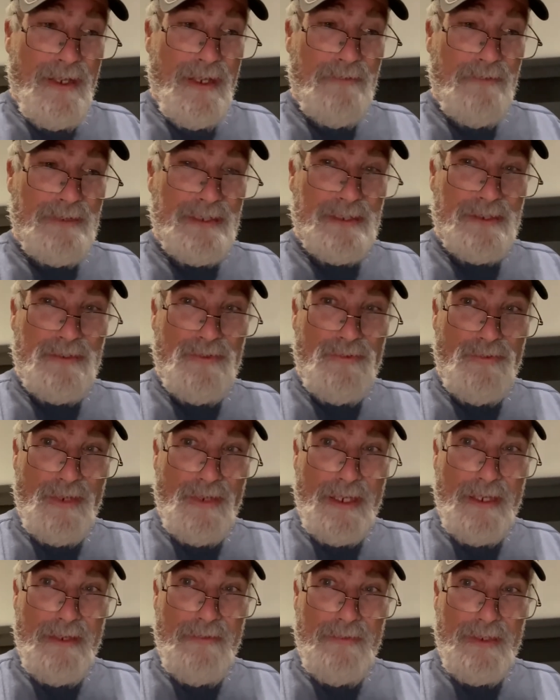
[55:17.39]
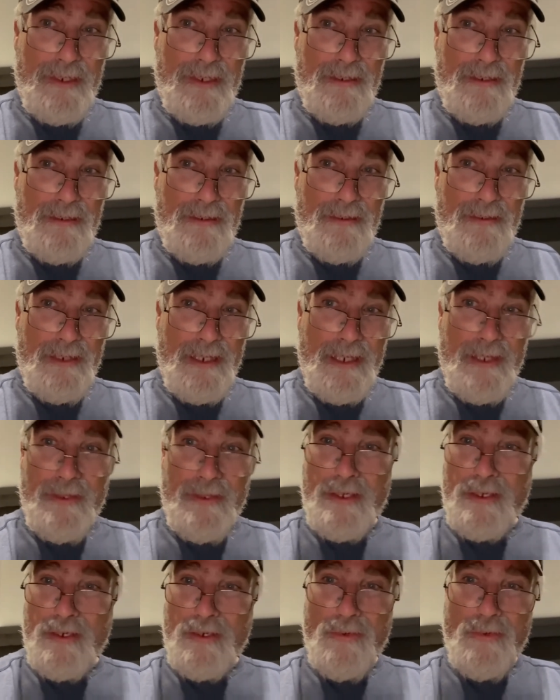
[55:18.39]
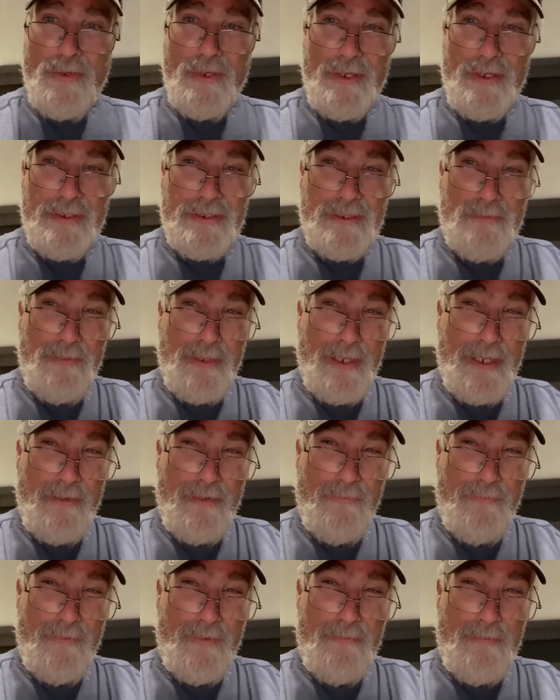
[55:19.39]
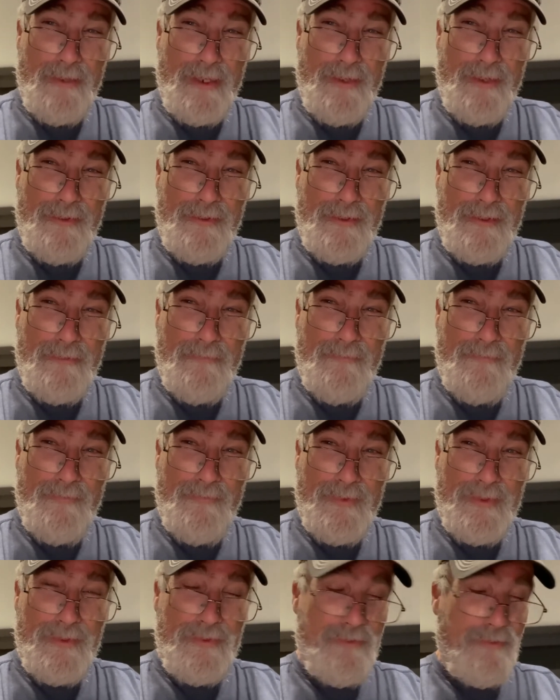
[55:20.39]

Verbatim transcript: I'm just driving and then going to Japan for a month.